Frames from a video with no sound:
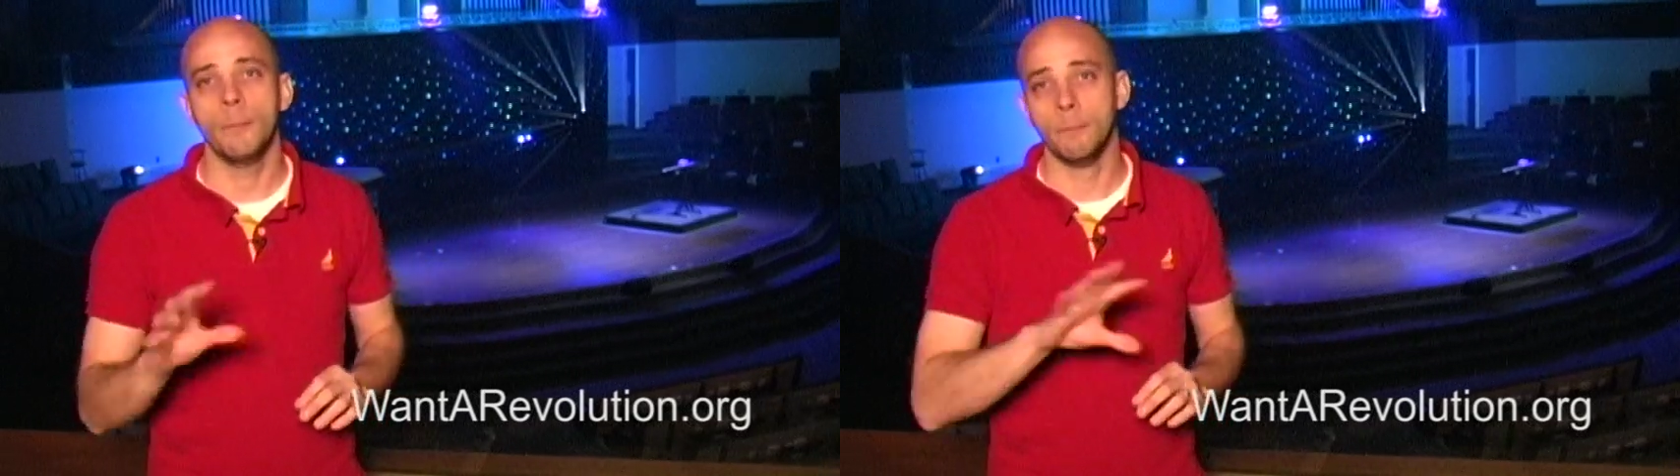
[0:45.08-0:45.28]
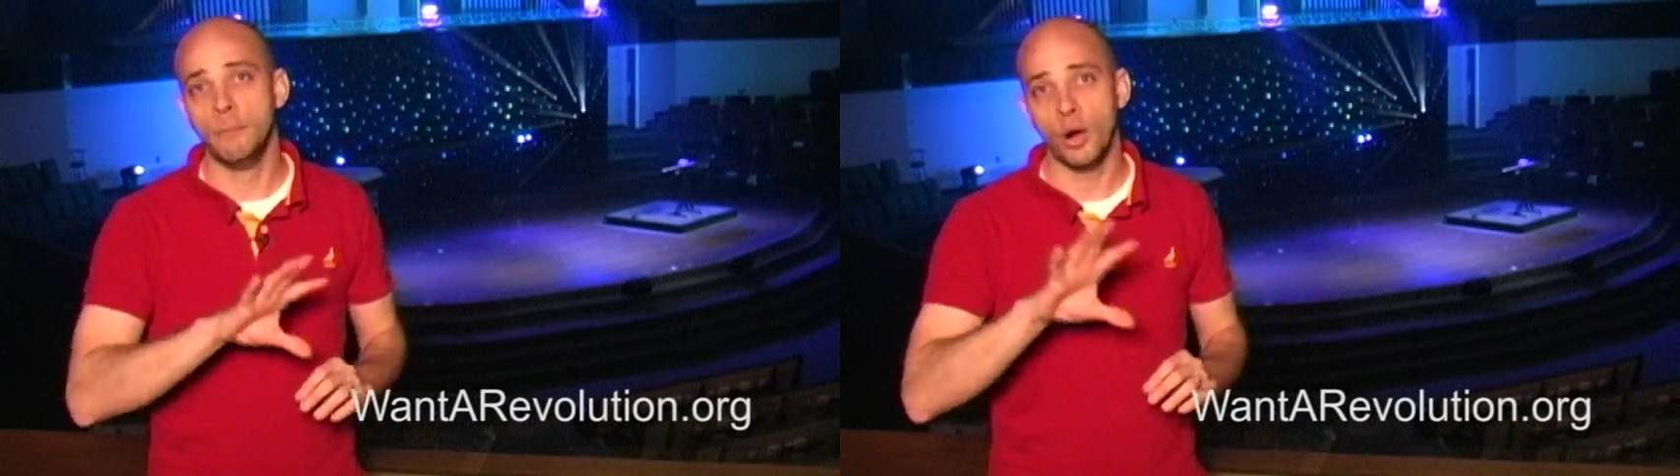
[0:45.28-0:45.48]

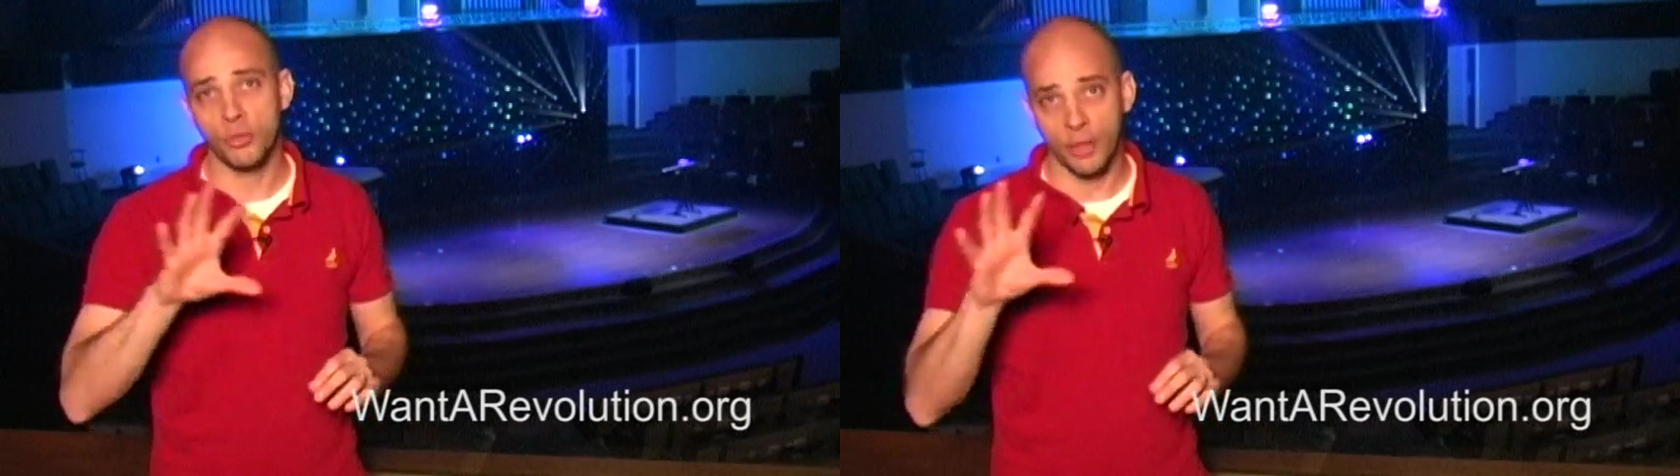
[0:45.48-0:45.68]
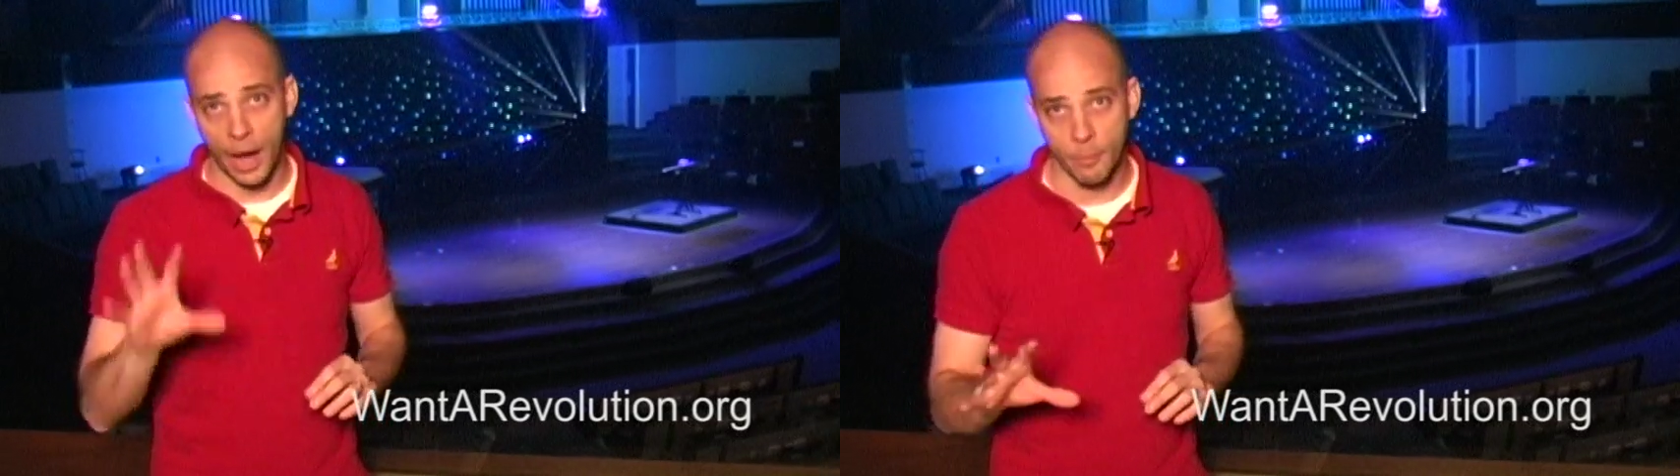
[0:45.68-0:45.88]

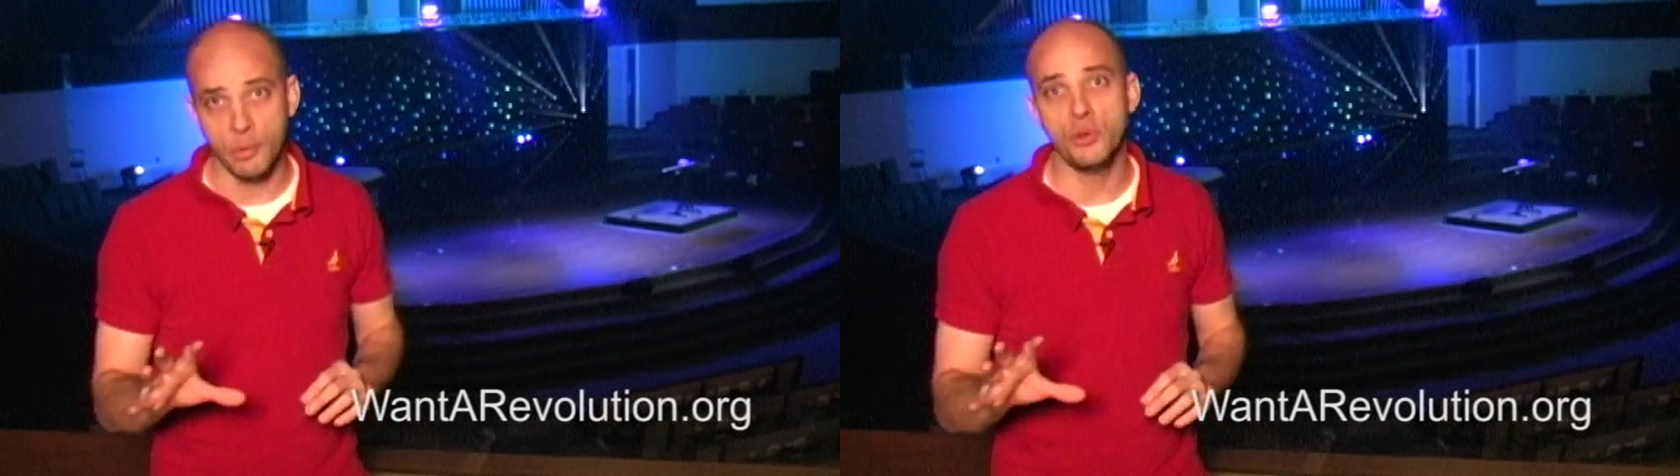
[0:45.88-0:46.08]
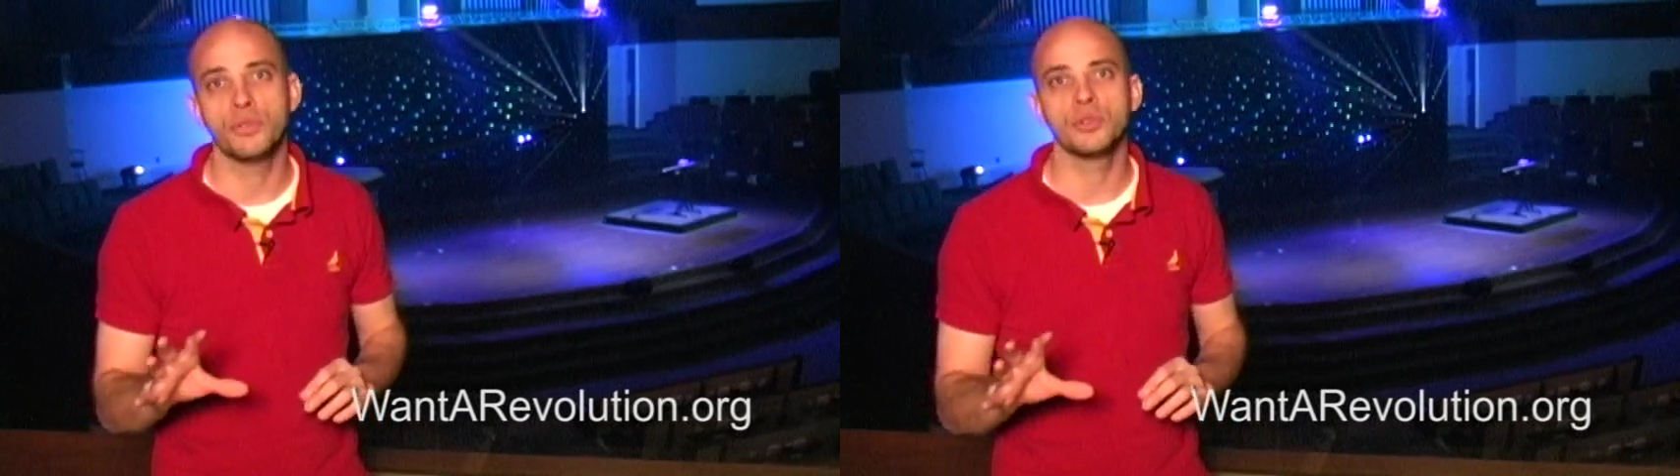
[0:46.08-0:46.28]
both our
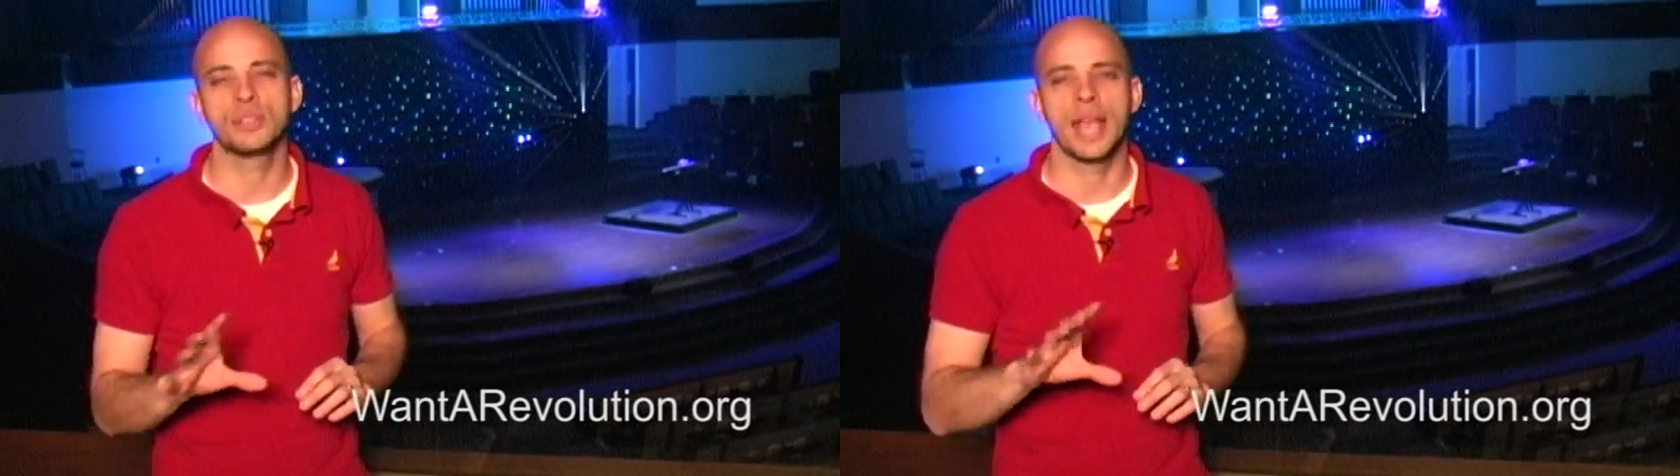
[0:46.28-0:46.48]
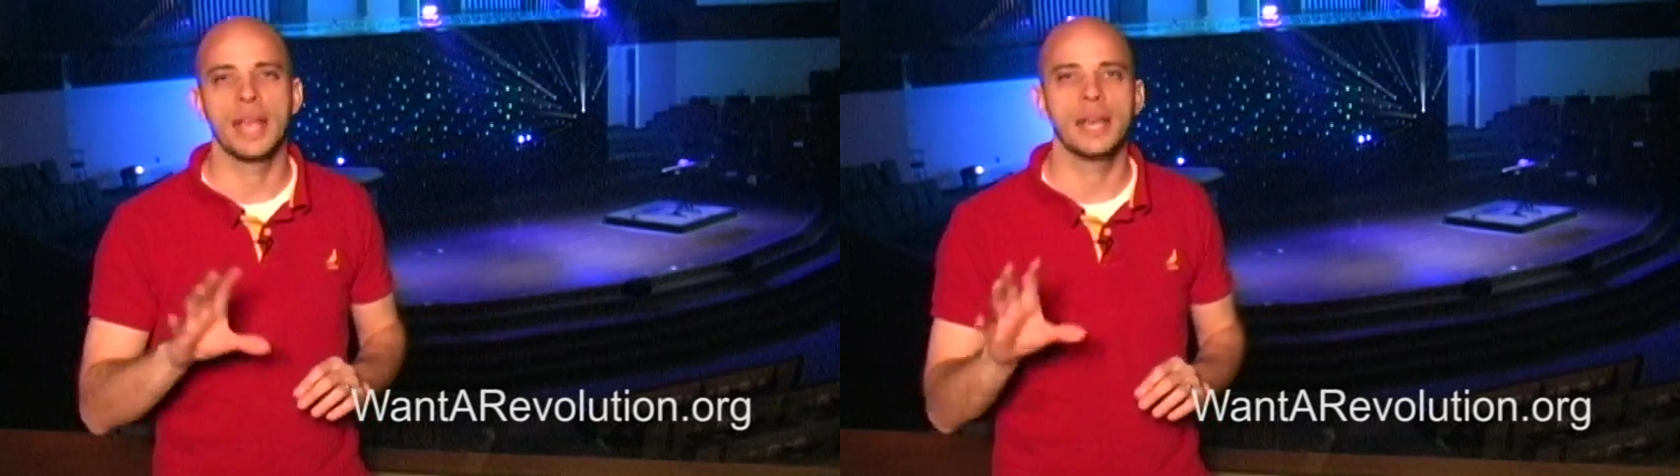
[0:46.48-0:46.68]

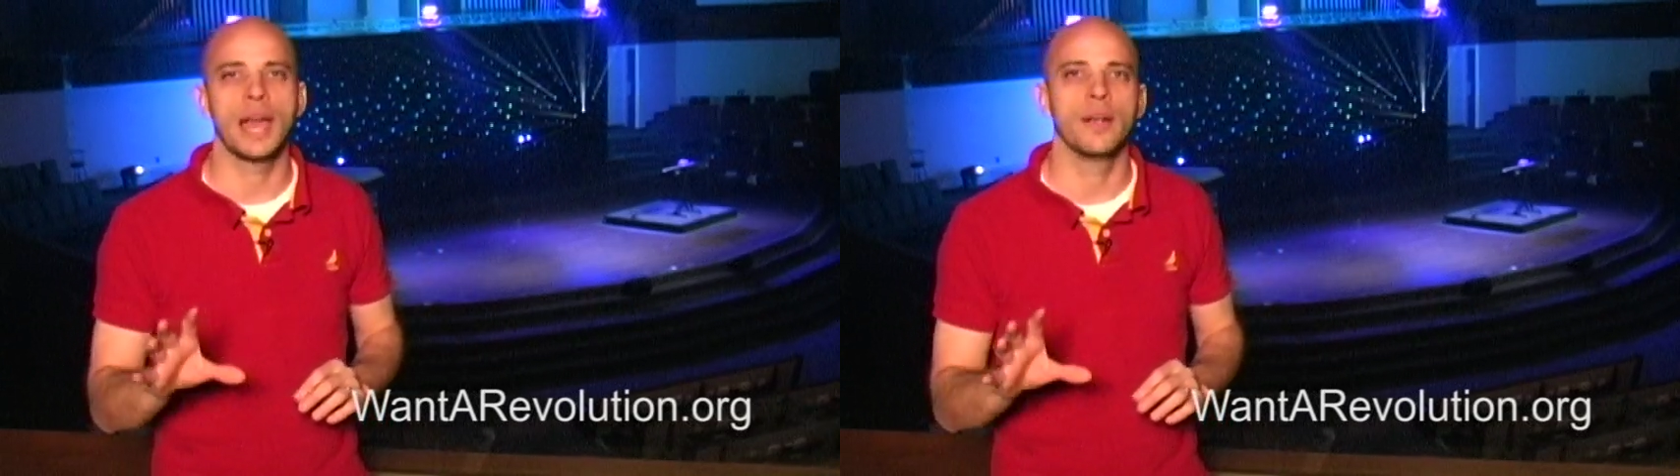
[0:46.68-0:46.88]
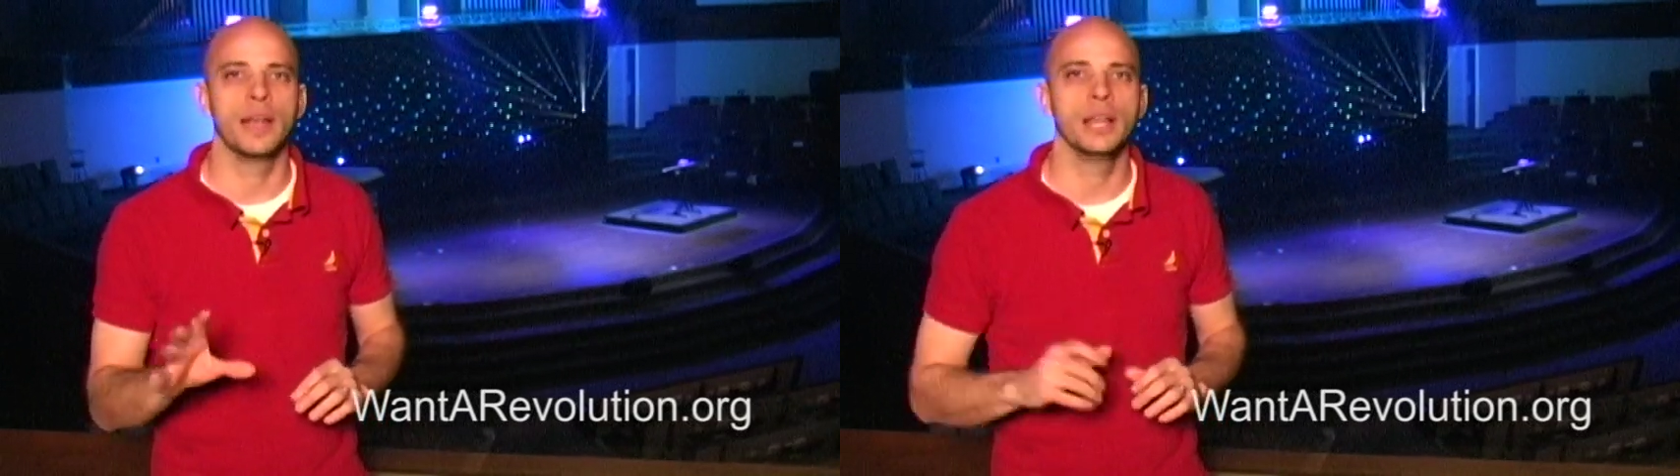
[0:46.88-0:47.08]
movers and
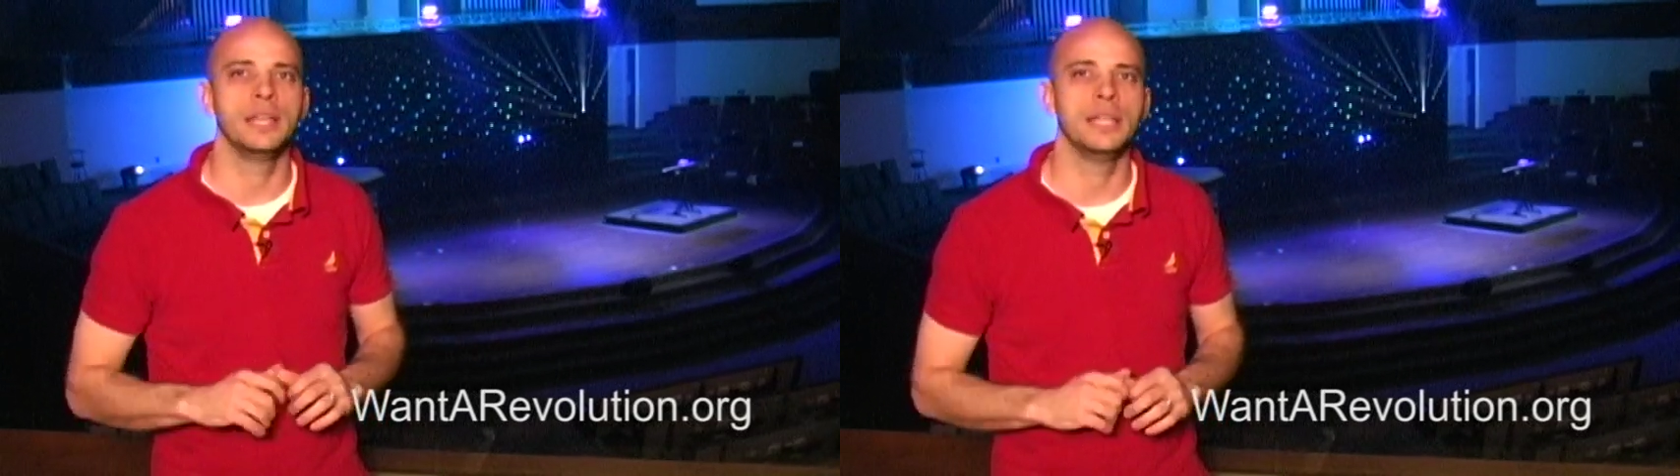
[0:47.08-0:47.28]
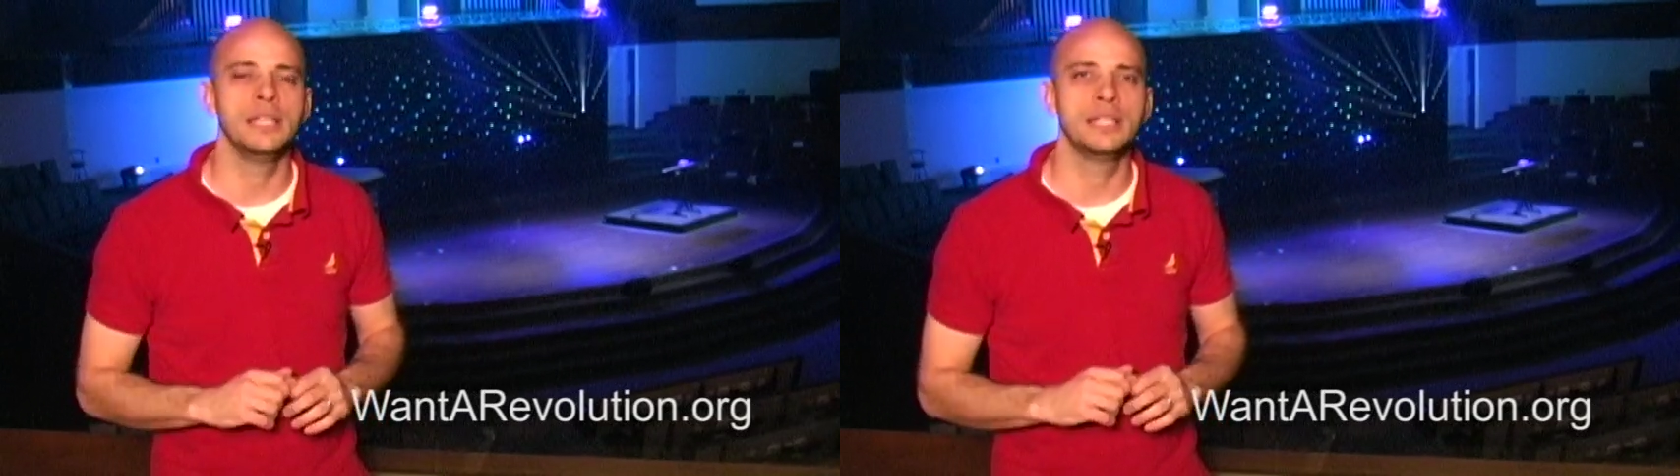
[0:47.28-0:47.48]
our
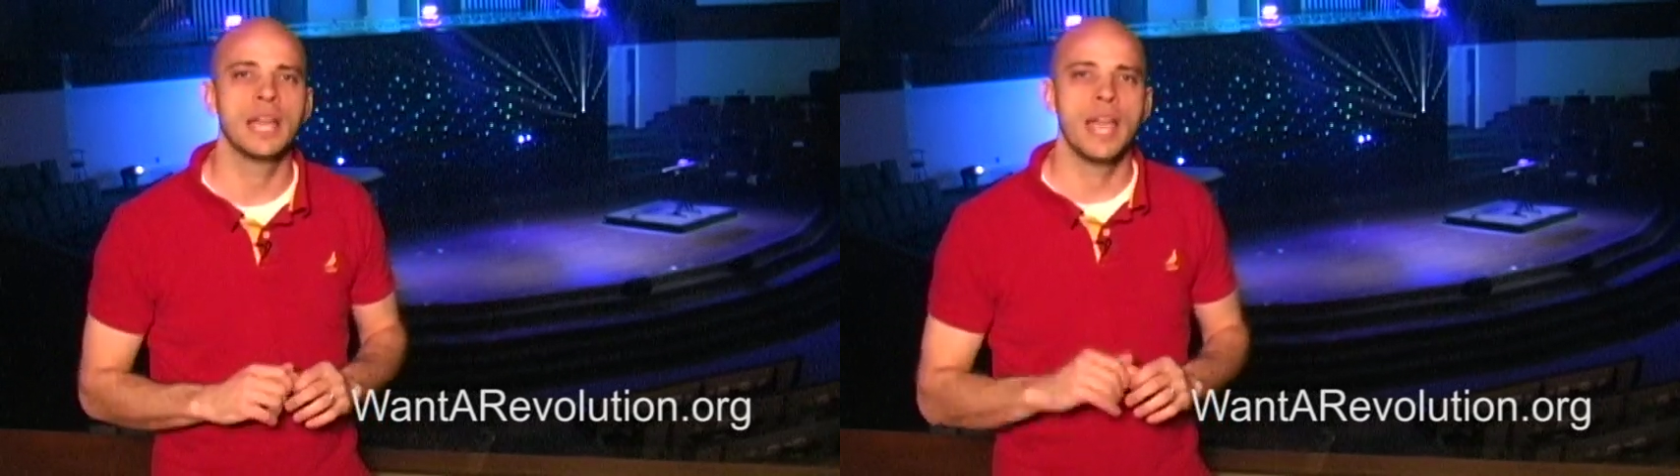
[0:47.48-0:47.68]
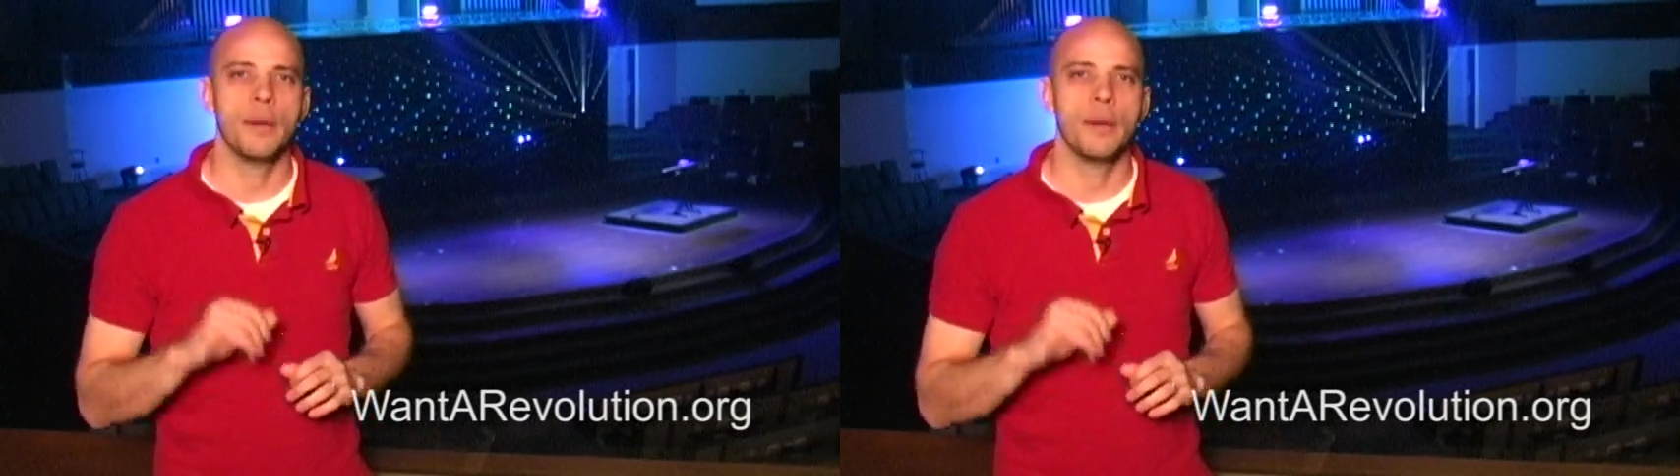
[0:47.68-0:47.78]
LEDs,